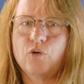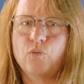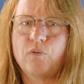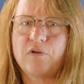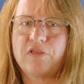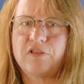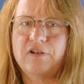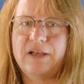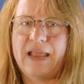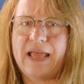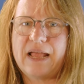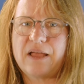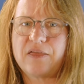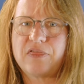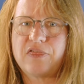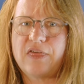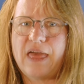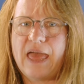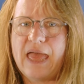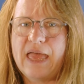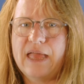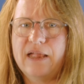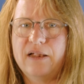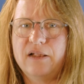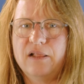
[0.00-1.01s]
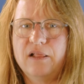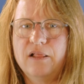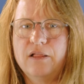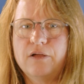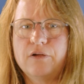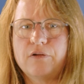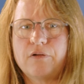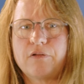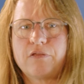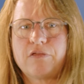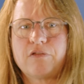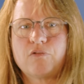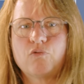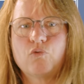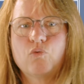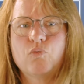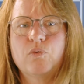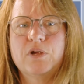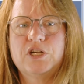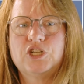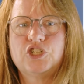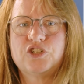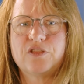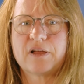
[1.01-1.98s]
with length L through
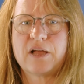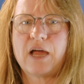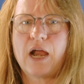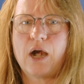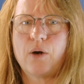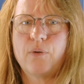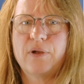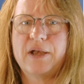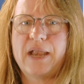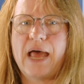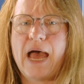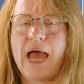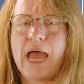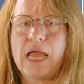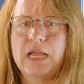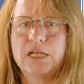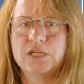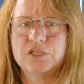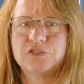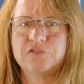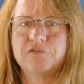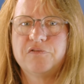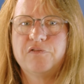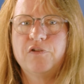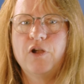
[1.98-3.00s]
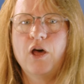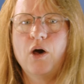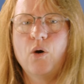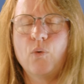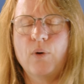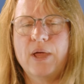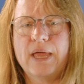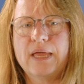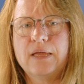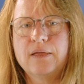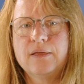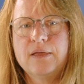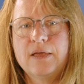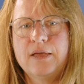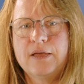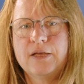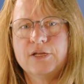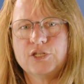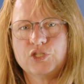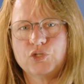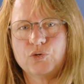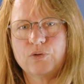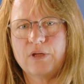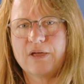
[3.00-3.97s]
which the current I is flowing.
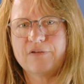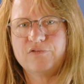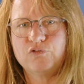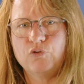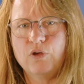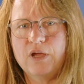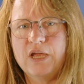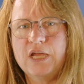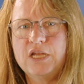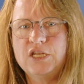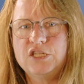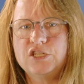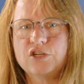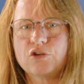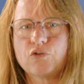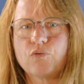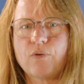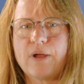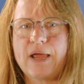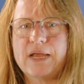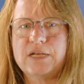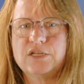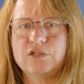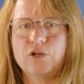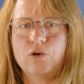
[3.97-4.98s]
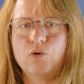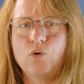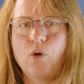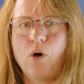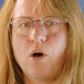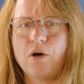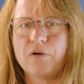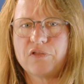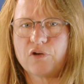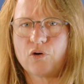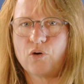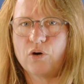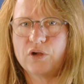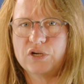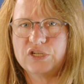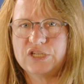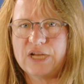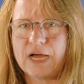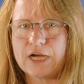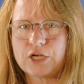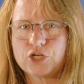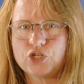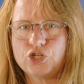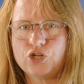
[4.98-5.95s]
So you have to integrate along the
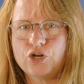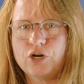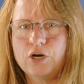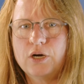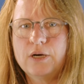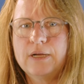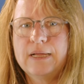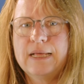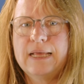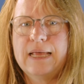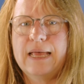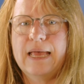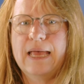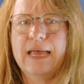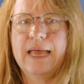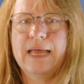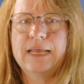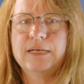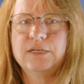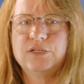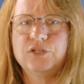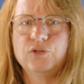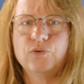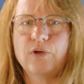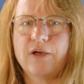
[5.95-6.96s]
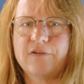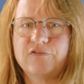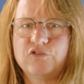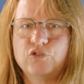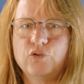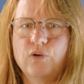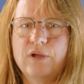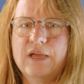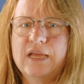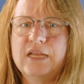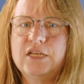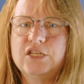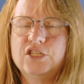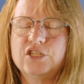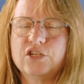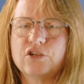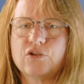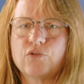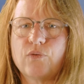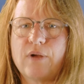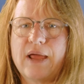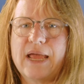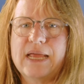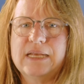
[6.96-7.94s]
conductor, and you have to
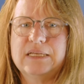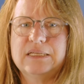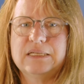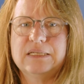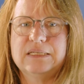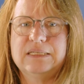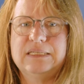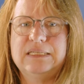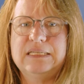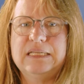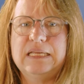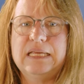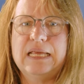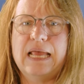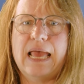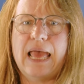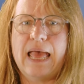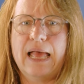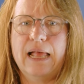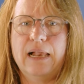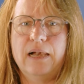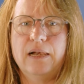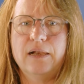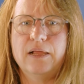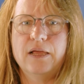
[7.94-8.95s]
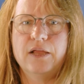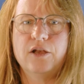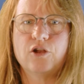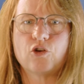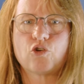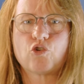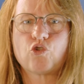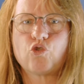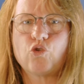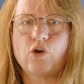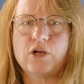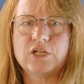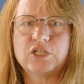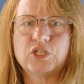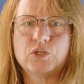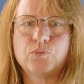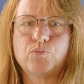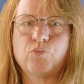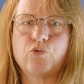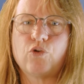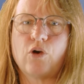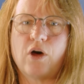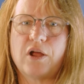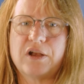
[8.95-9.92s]
integrate dl in a cross
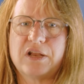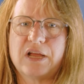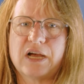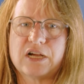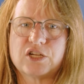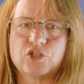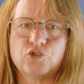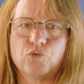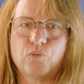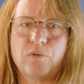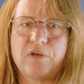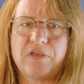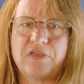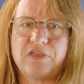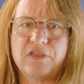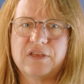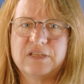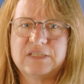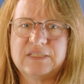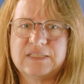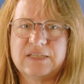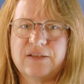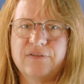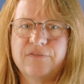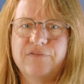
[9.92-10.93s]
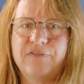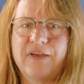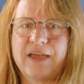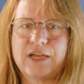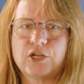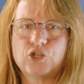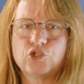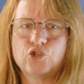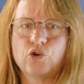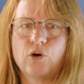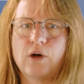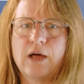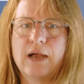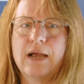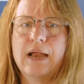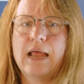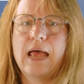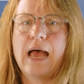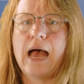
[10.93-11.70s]
product with this vector